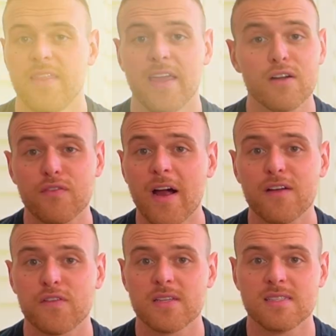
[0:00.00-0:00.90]
The air
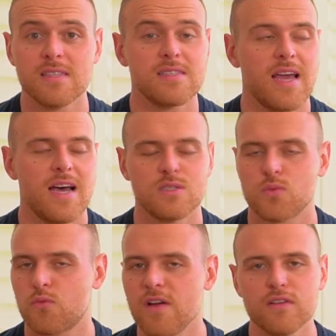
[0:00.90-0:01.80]
fryer, for instance, has
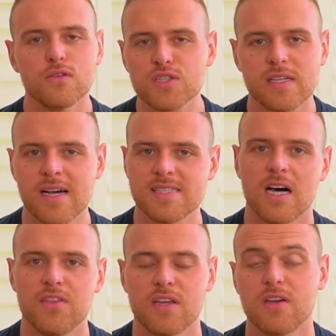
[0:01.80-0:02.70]
revolutionized
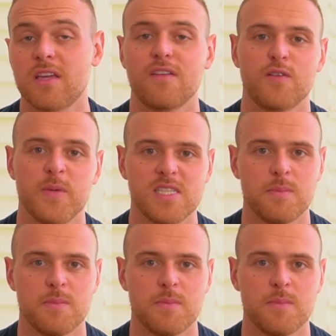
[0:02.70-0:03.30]
healthy cooking for busy